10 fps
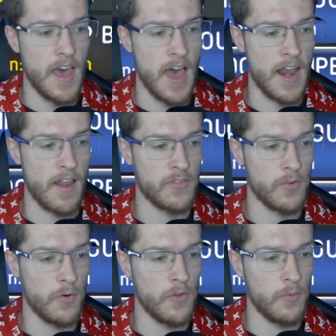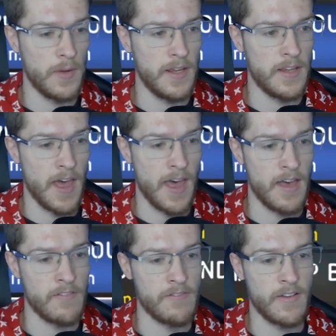And I saw that we
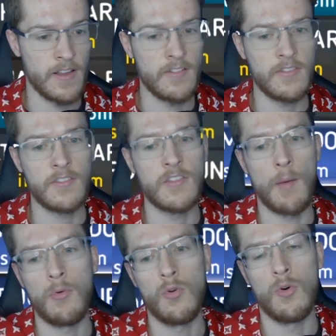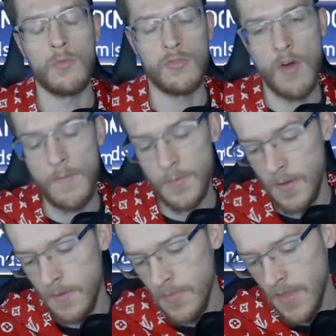have double normal drops, but